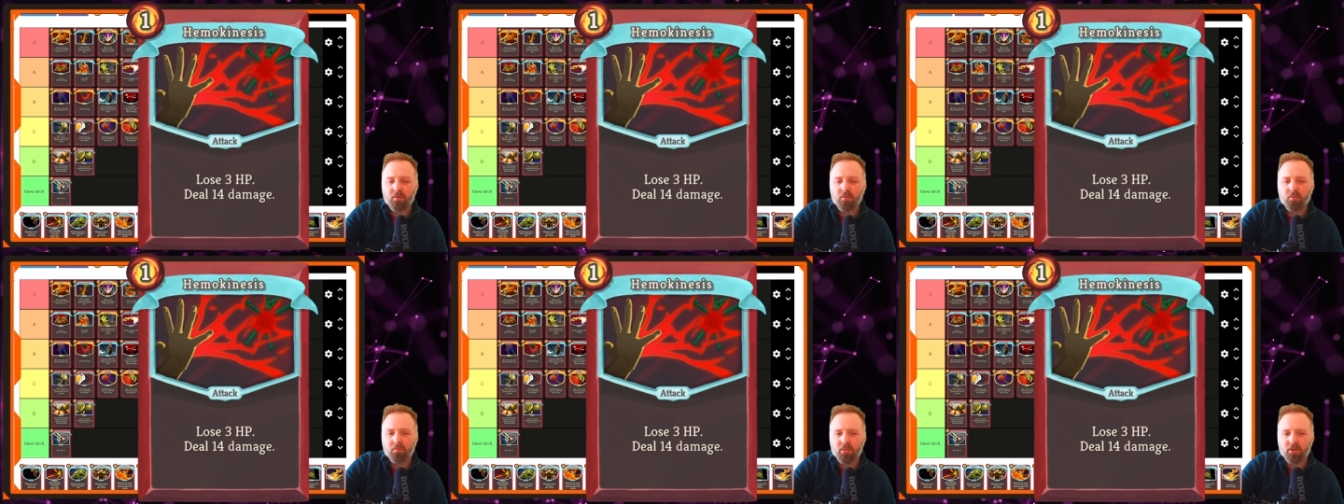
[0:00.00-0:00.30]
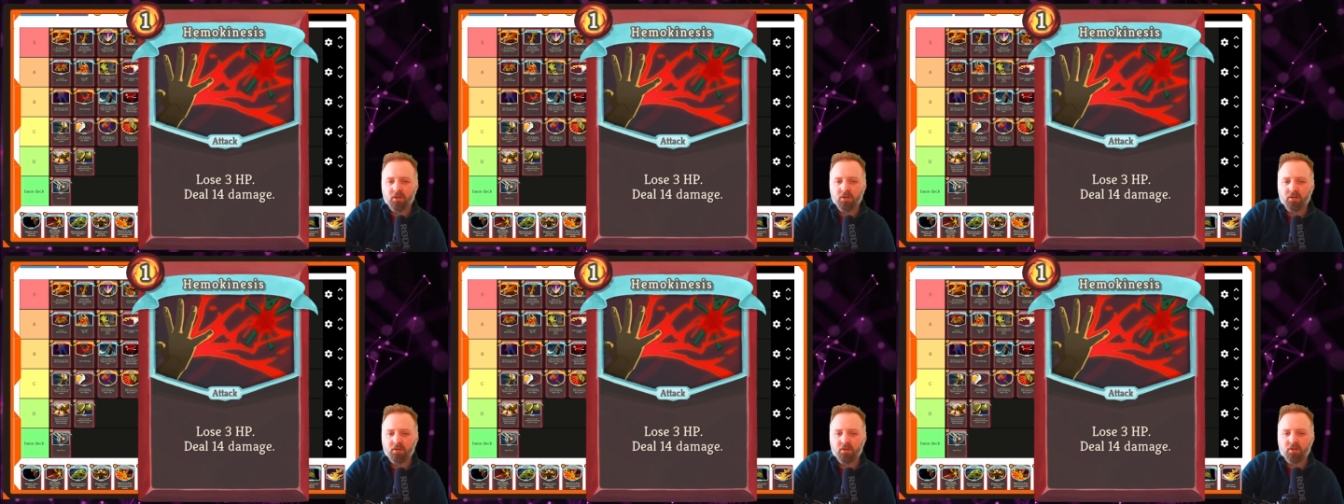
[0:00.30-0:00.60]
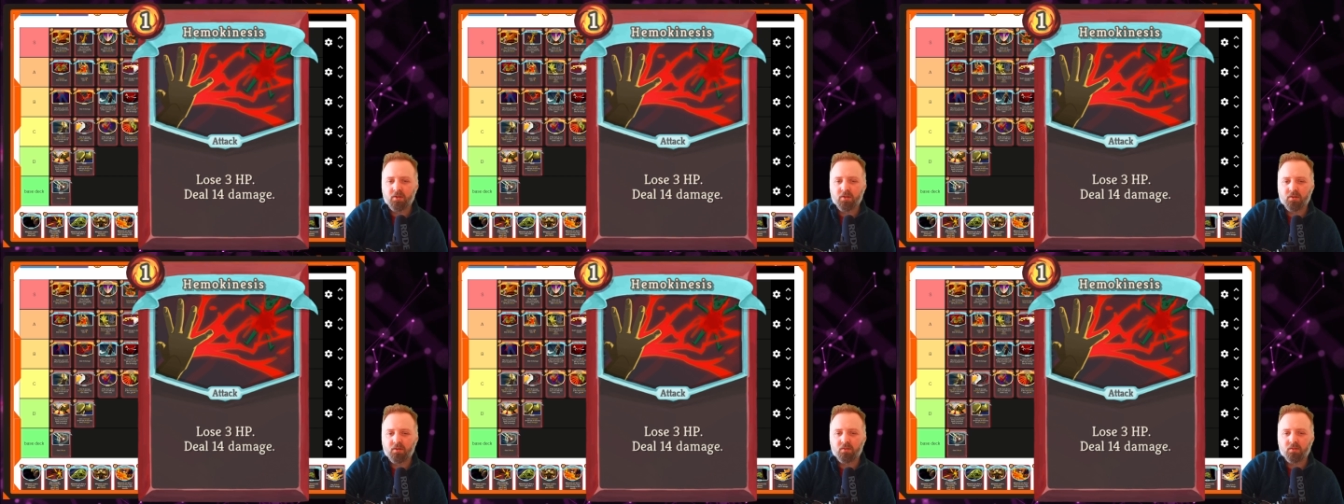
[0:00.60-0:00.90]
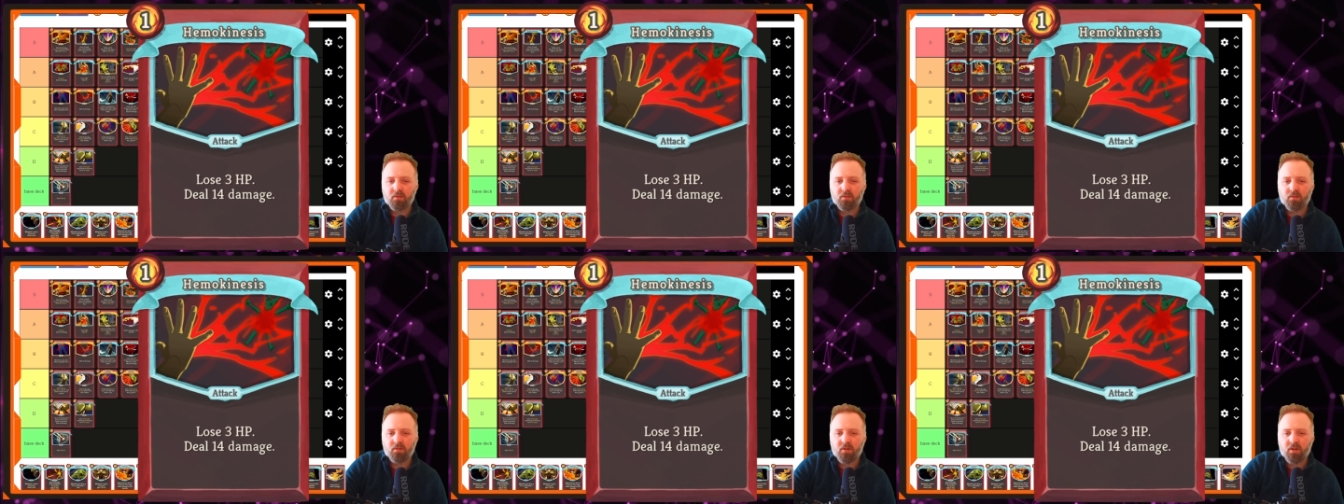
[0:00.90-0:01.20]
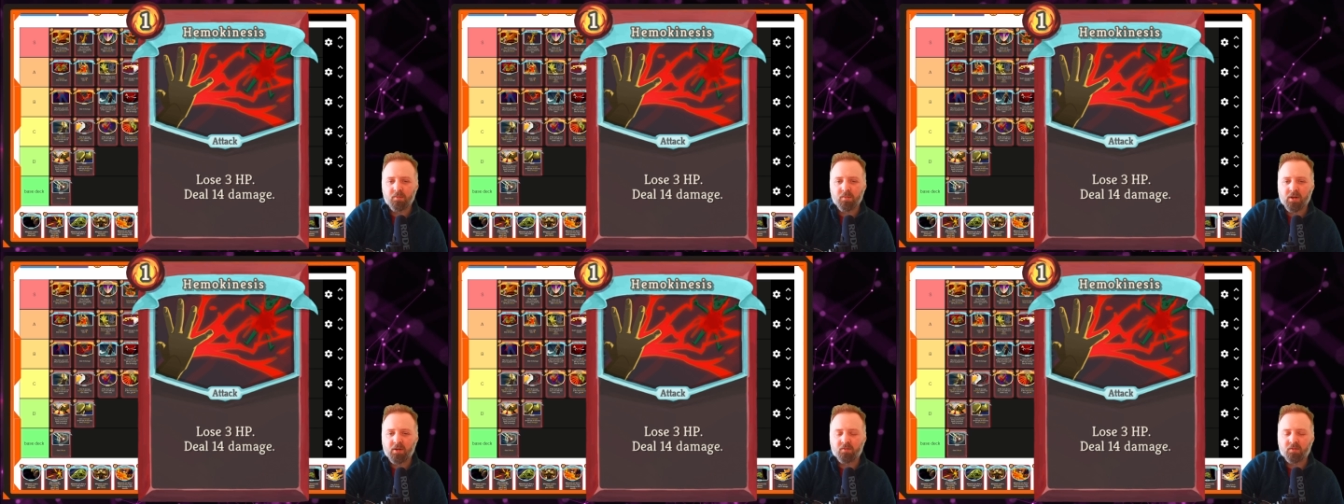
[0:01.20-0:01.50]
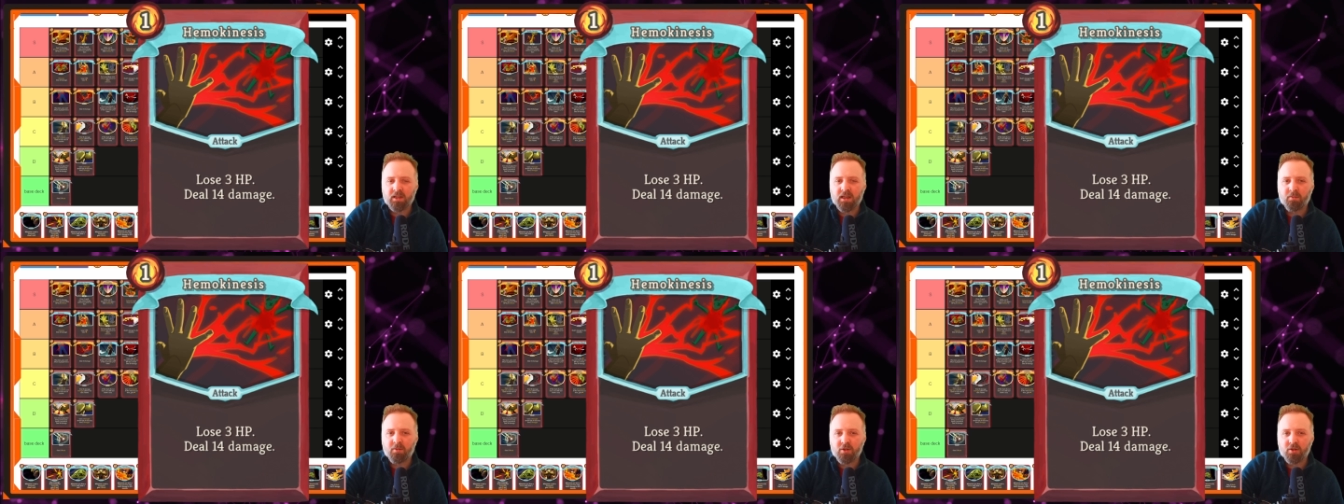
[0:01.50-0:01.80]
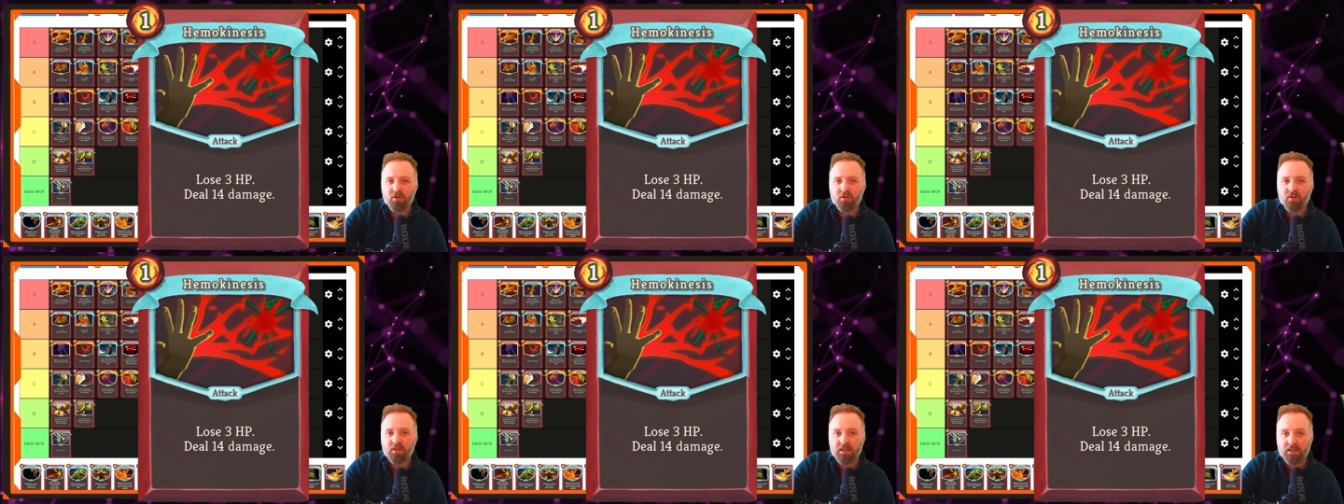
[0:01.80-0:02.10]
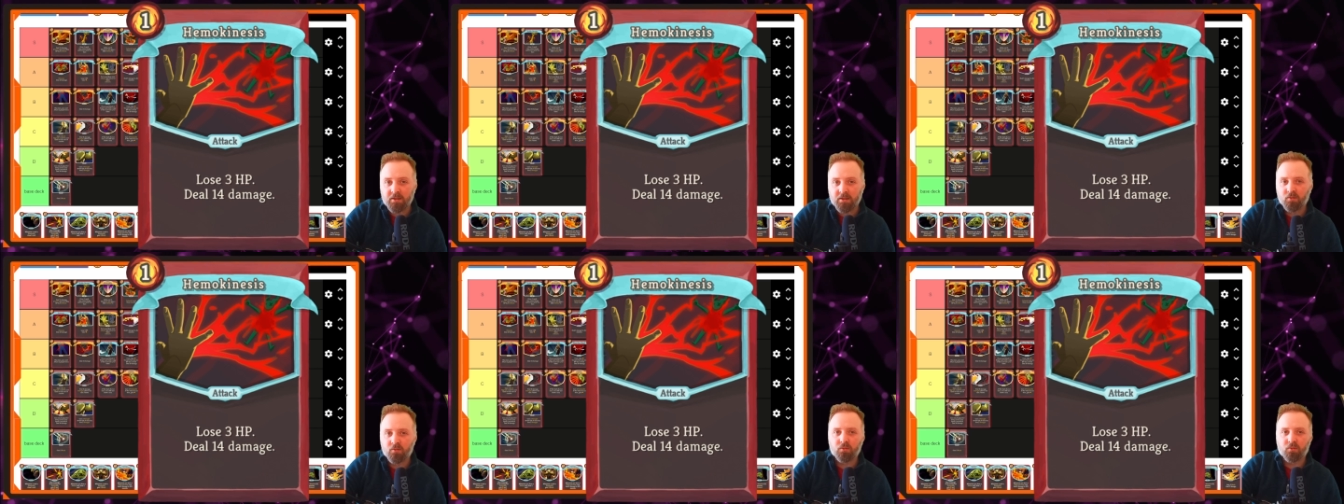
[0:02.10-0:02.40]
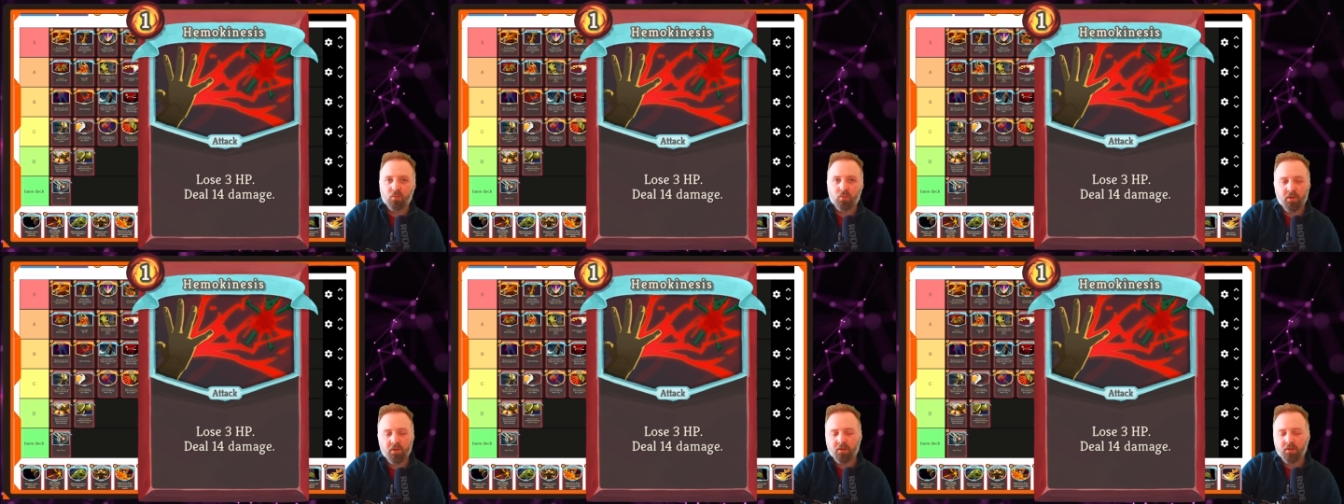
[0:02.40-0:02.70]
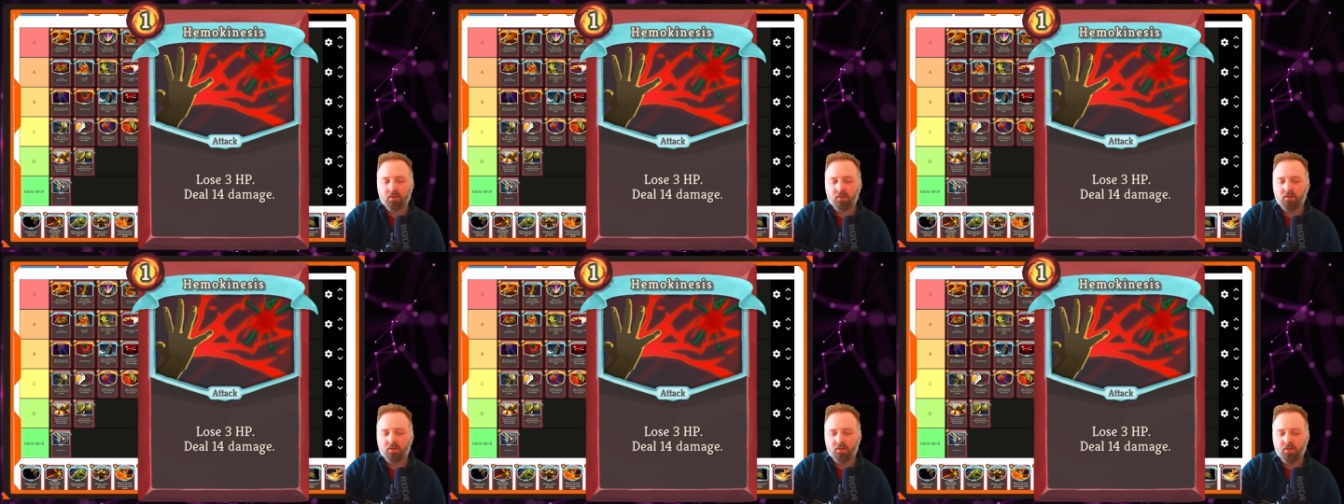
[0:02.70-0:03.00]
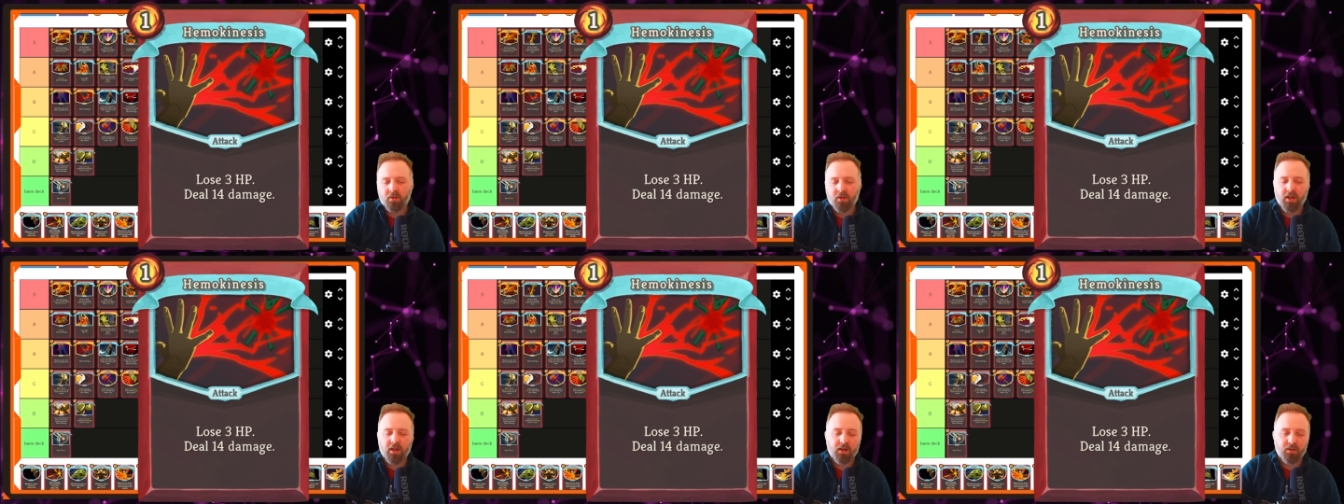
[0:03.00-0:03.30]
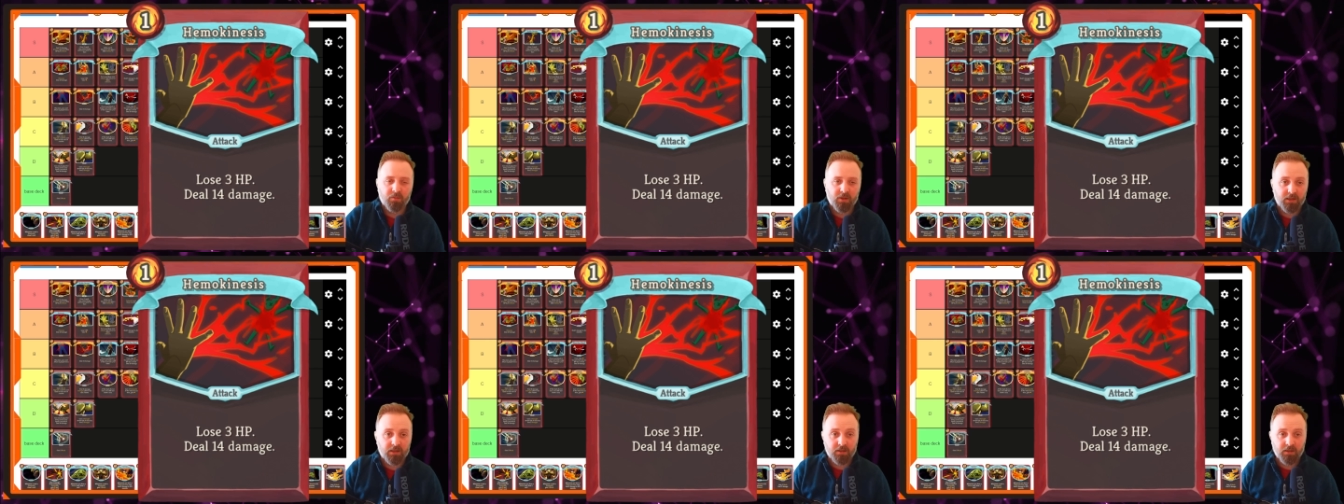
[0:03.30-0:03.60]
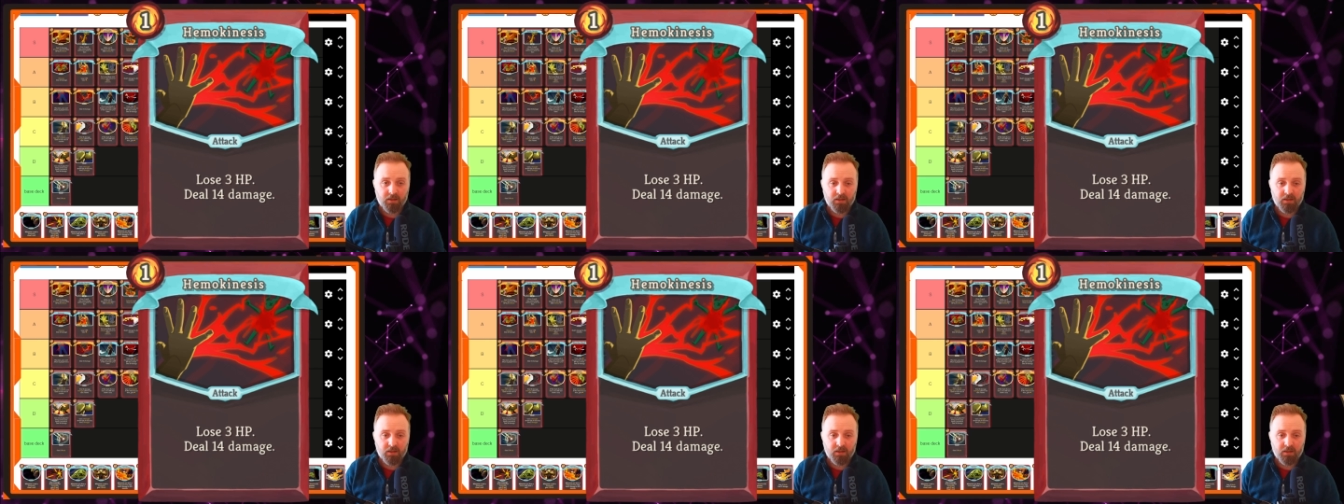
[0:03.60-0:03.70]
but the amount of damage you deal with it to the enemy,